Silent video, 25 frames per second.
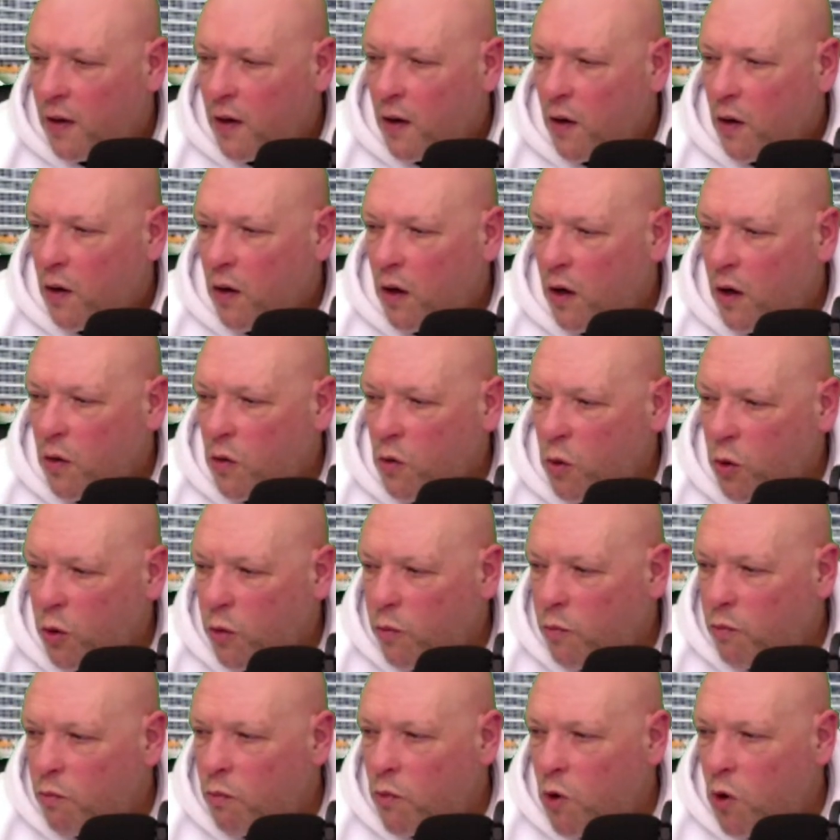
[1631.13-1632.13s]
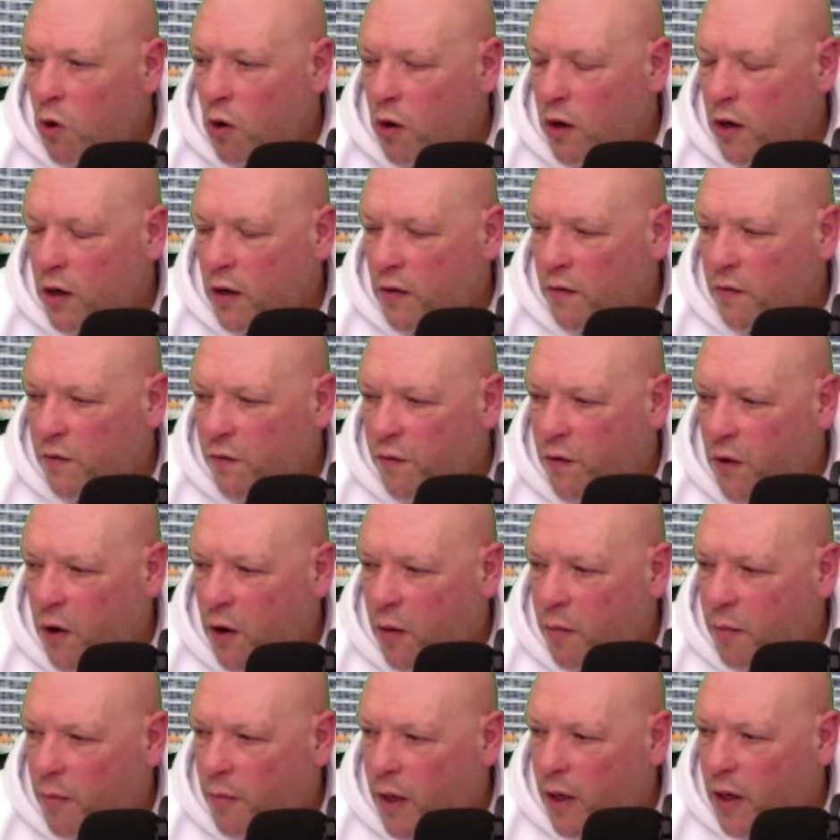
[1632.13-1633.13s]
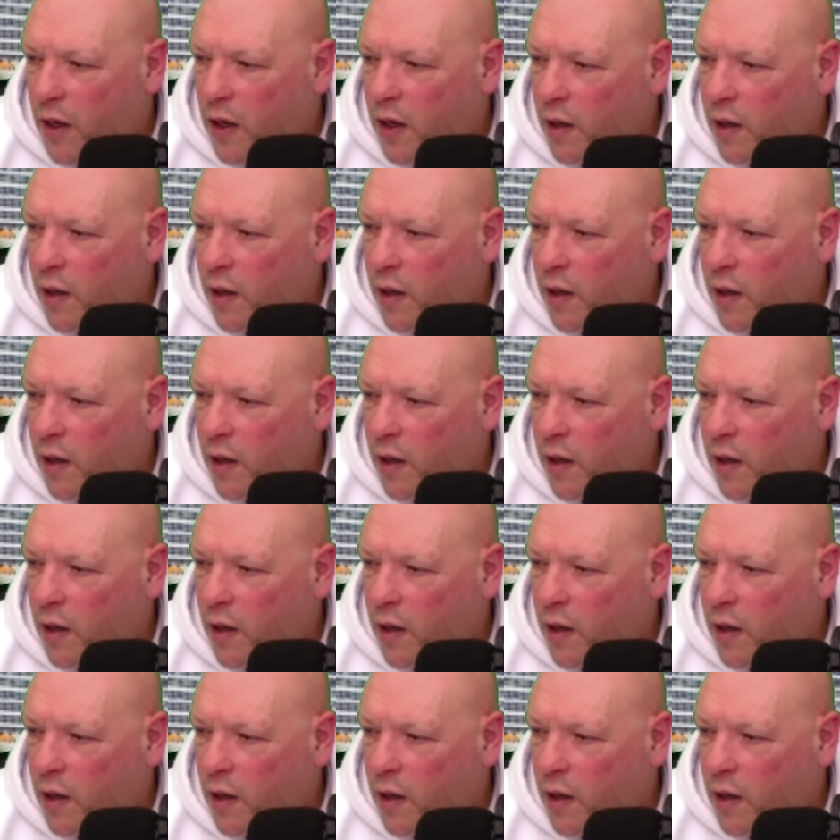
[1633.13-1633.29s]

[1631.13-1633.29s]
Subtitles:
Oh, guten Morgen from